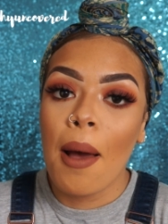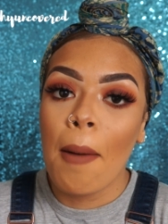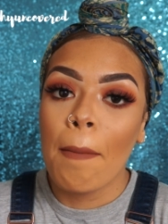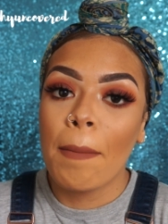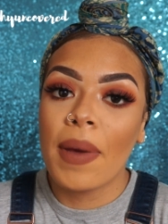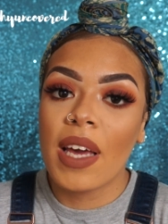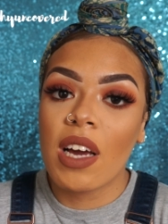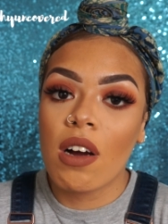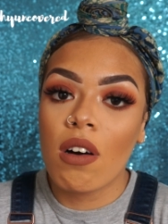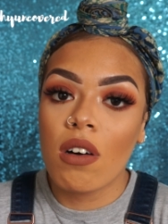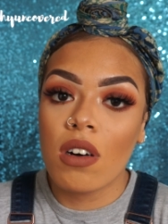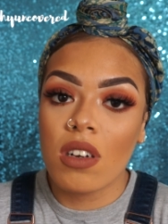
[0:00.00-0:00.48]

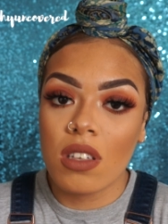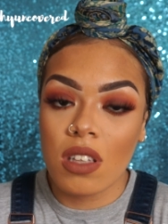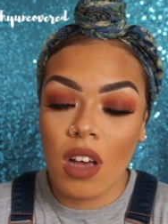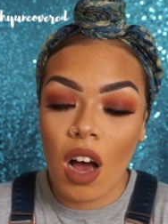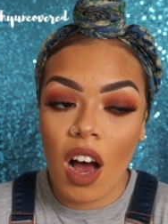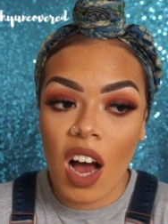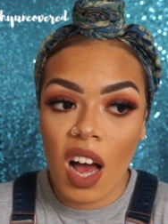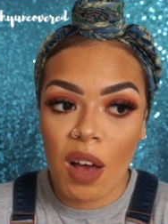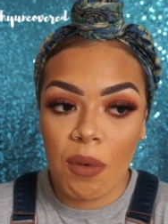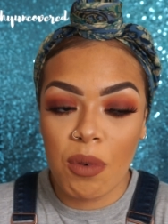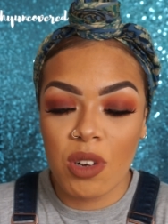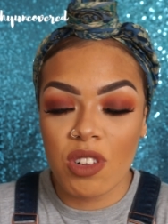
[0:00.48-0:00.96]
because
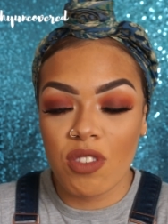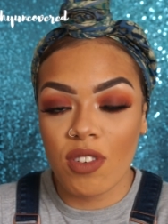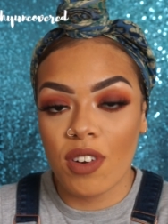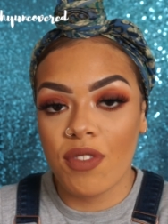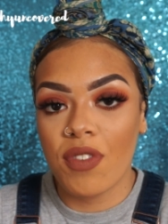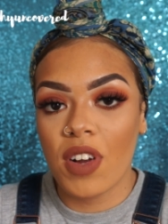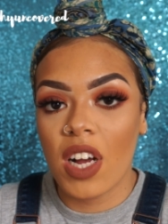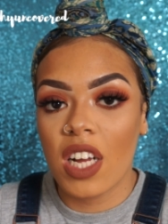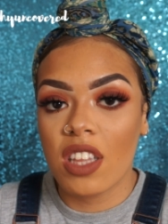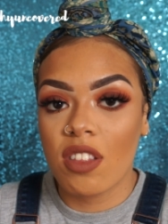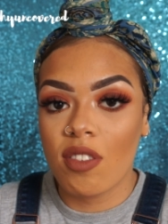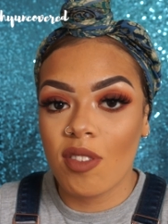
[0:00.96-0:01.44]
I was
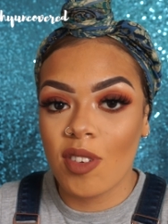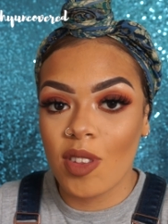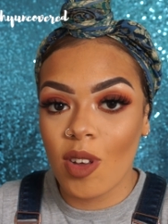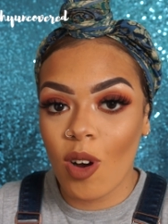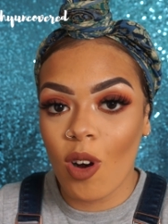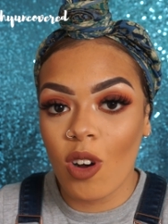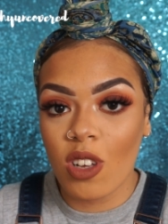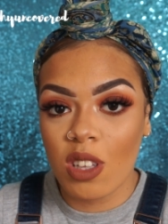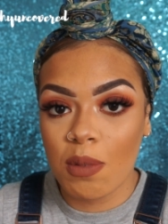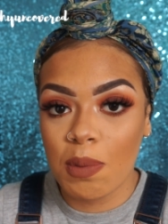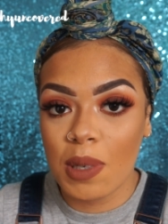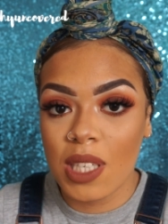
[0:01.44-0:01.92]
referred through the
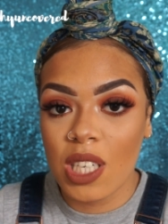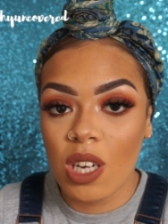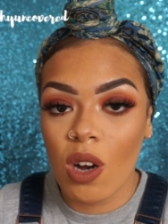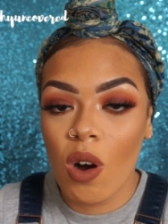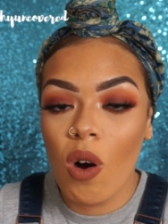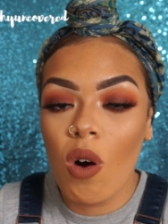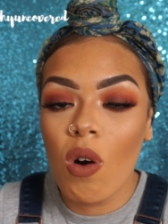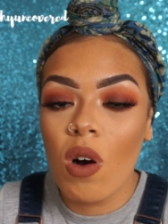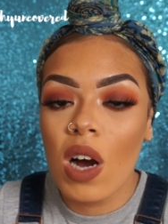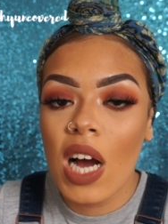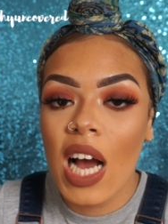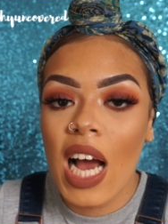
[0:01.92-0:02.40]

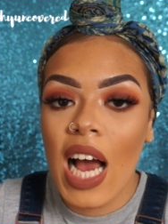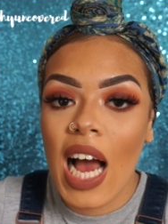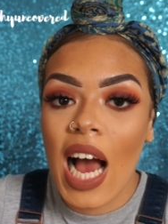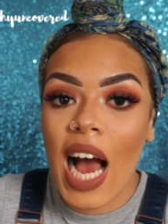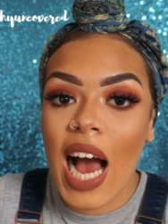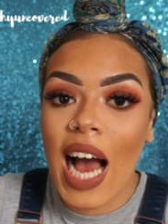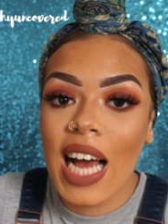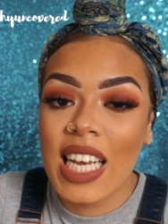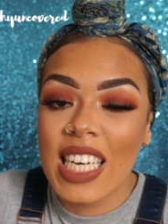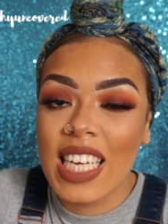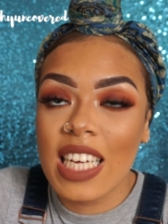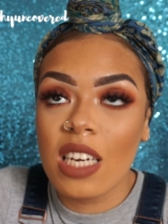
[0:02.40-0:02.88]
hospital,
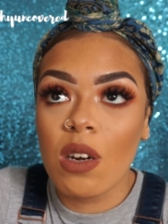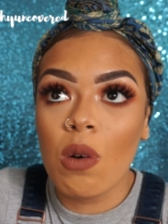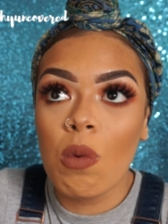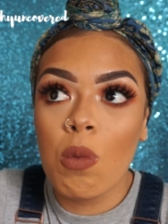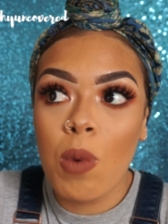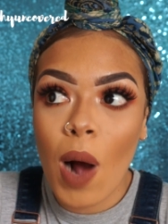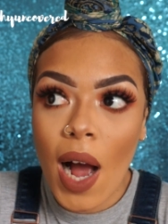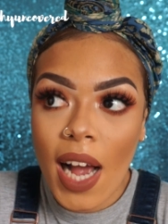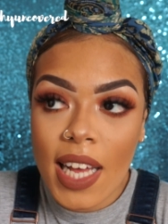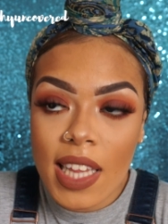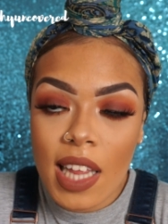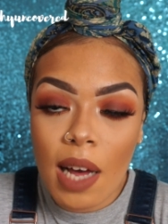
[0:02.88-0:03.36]
and in a
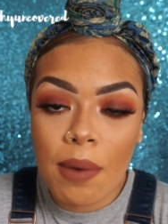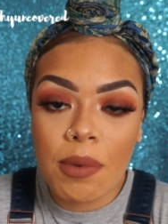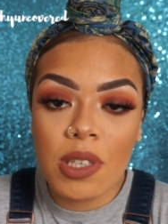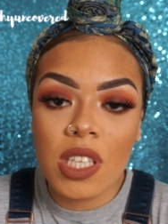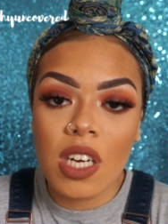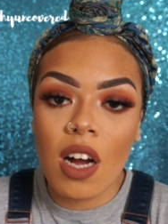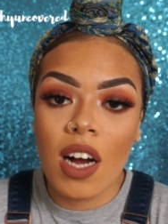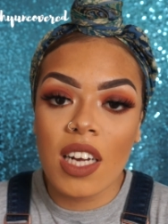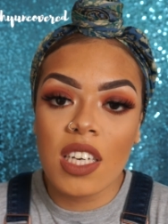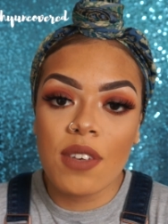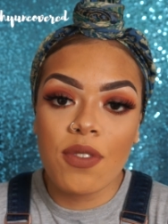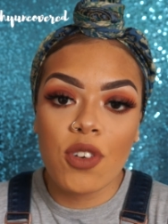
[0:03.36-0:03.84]
way that was
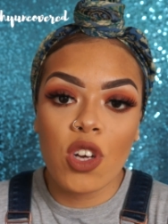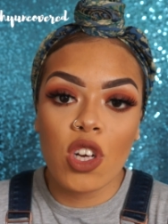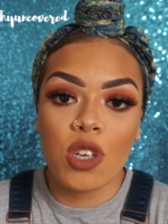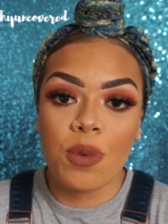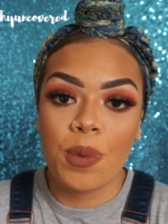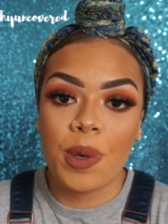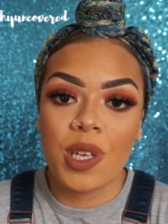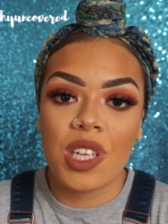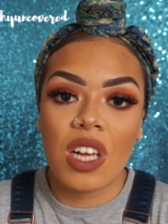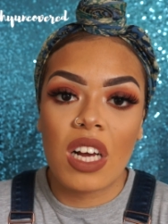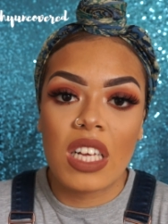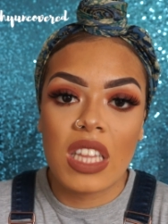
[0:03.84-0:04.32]
kind of good,
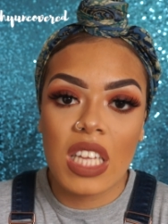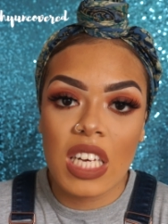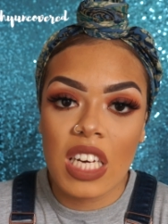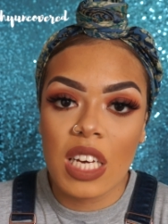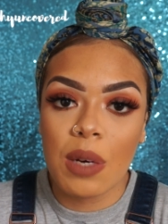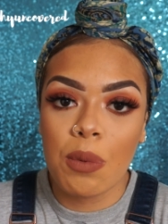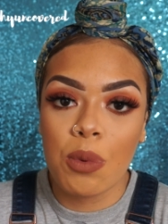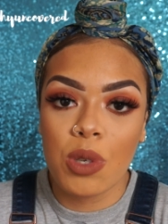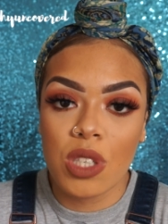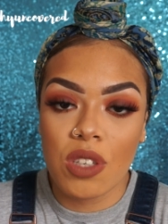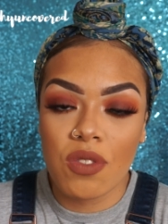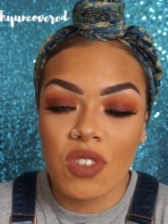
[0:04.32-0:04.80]
because I think
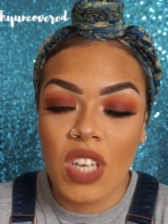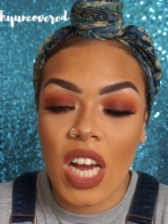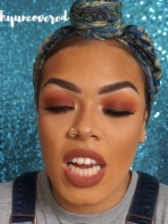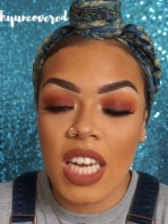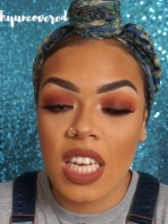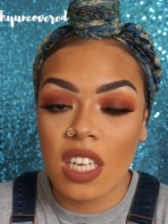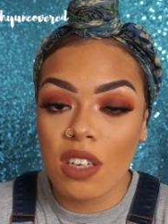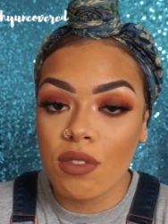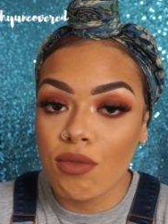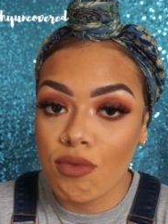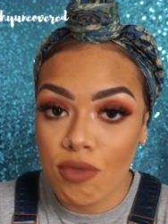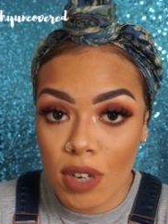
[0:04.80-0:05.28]
it would have
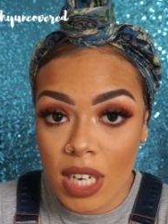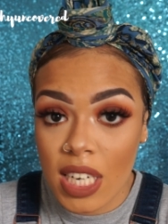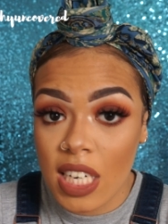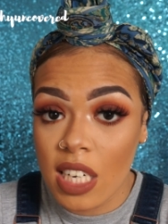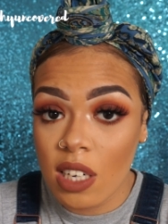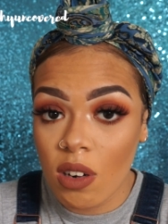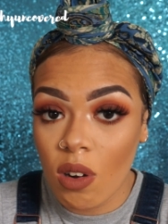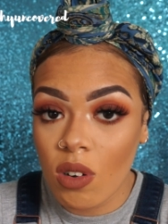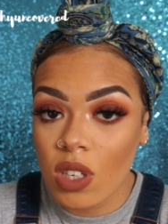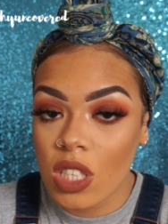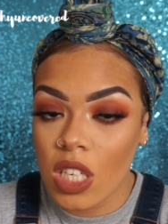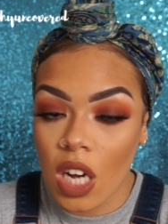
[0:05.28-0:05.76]
taken a really
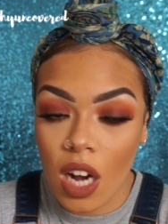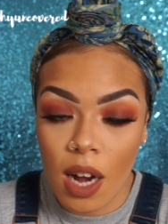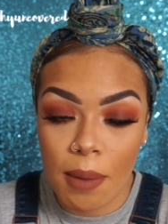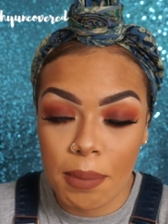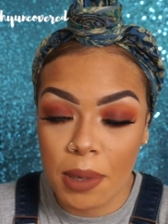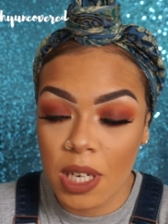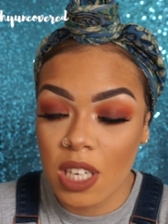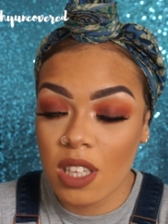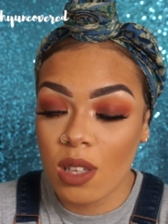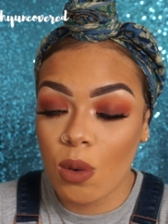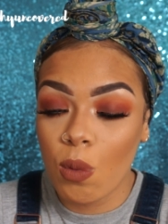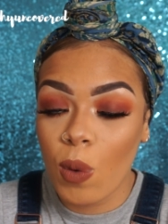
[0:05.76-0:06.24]
long time
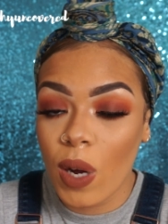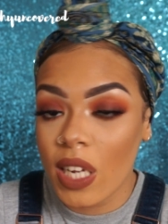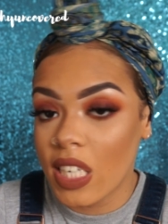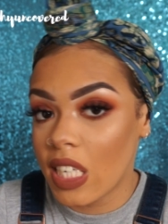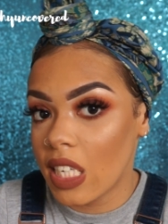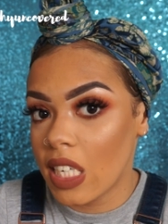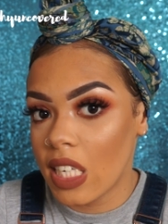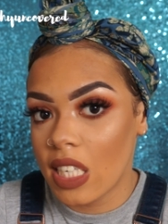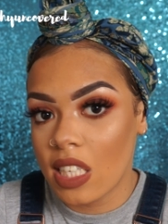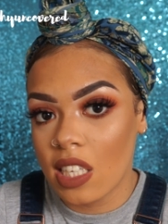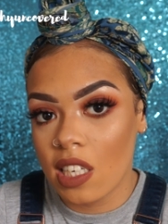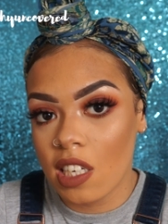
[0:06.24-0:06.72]
because the
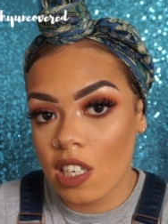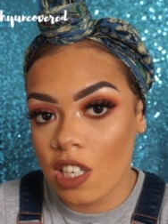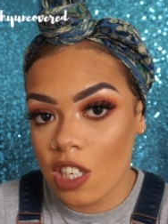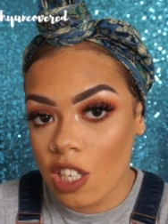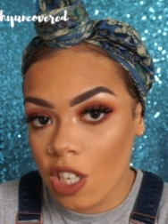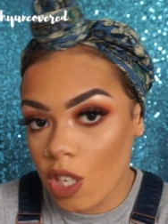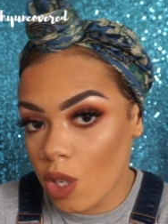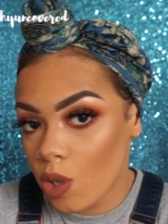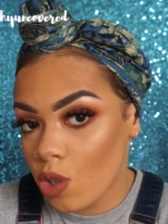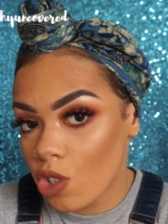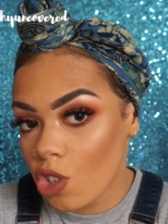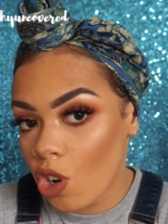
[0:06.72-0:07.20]
waiting list is
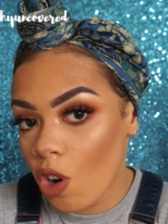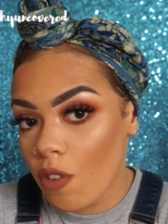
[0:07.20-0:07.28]
huge.